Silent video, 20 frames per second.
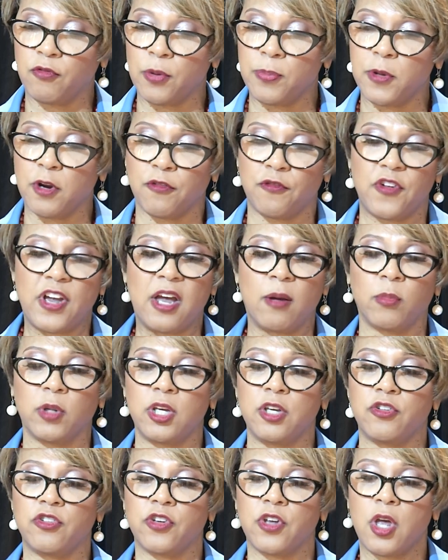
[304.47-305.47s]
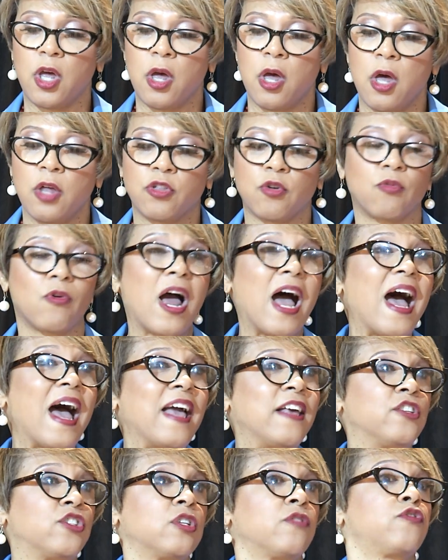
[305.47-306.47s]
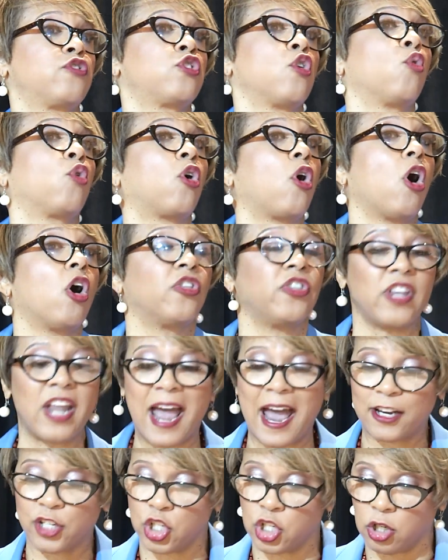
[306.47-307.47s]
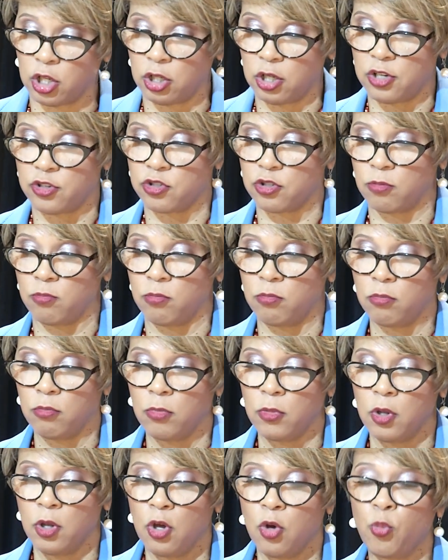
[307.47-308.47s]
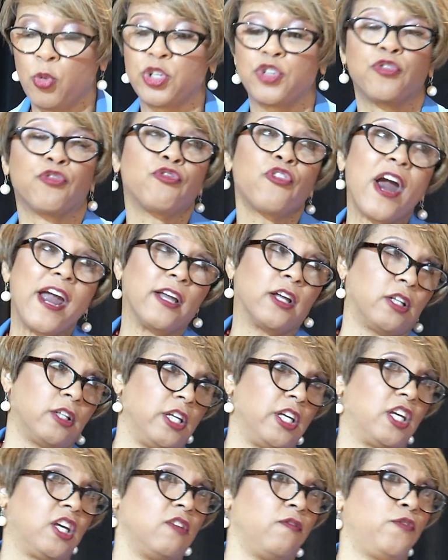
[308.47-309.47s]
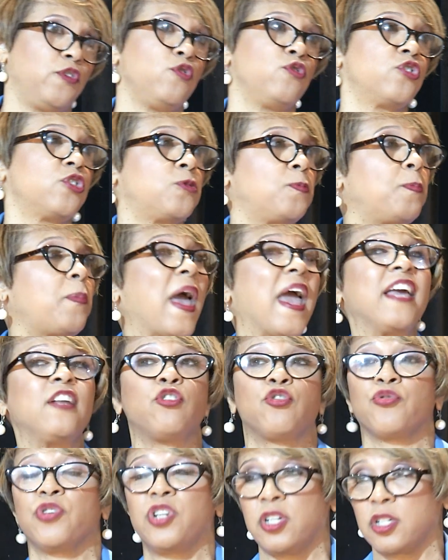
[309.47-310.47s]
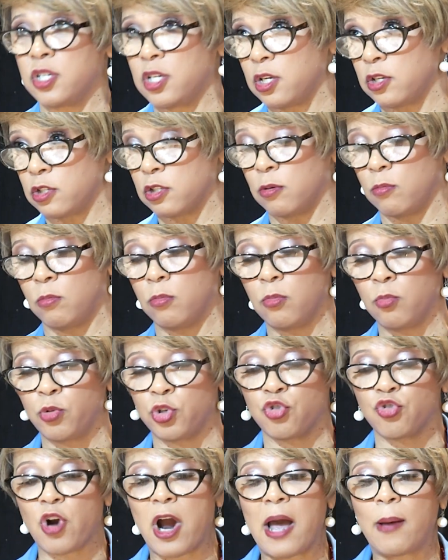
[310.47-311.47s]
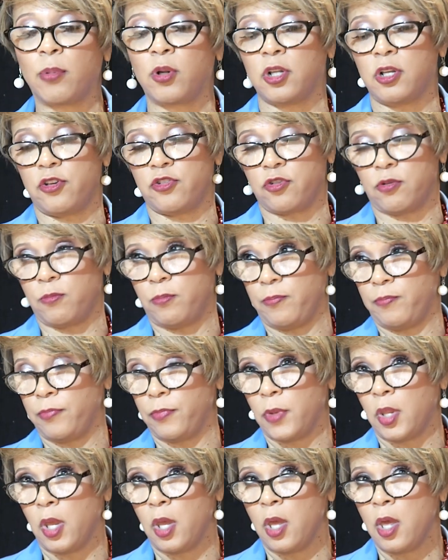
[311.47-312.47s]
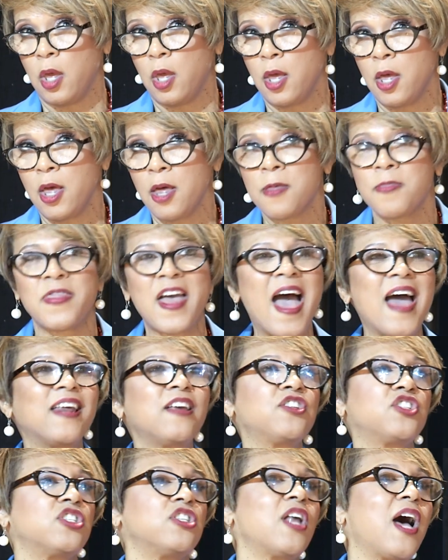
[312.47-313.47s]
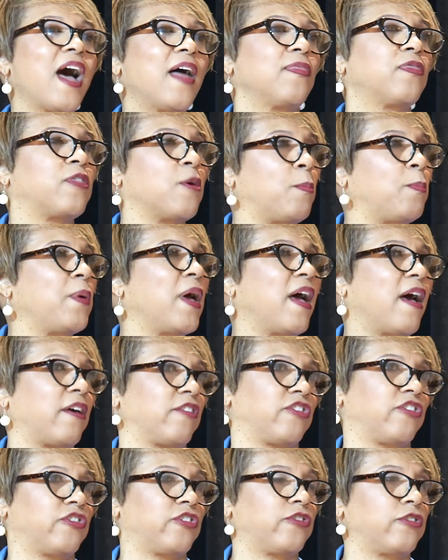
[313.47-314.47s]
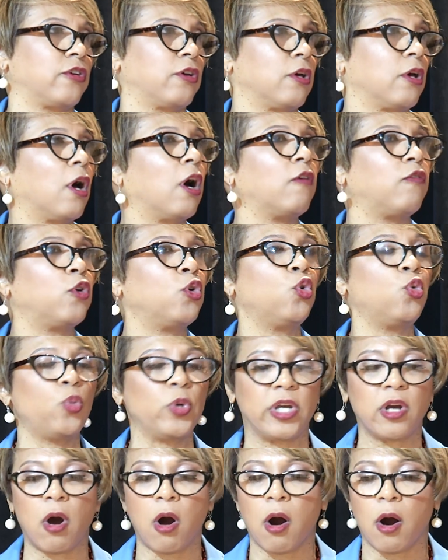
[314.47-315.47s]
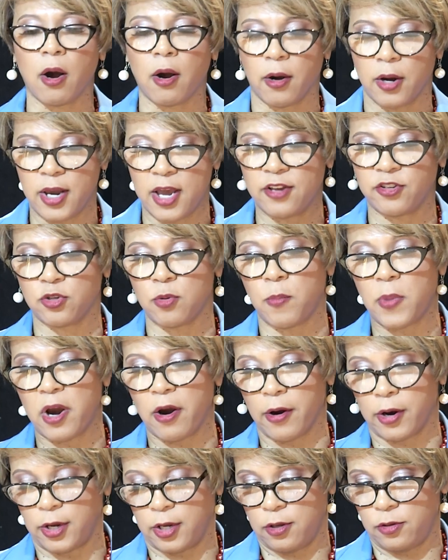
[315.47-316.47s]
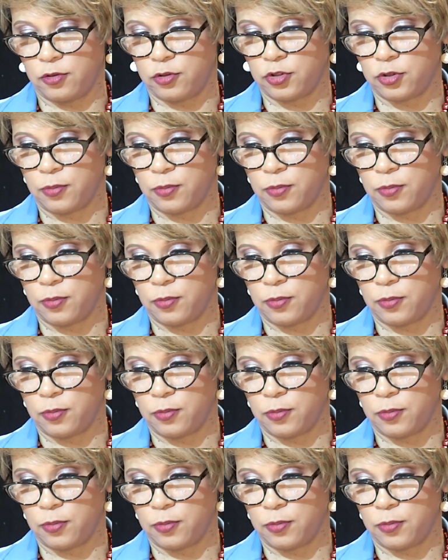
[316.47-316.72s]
from their families. The rise of so-called nationalism, which frankly confuses patriotism with tribalism. That is not the best of who we are as Americans.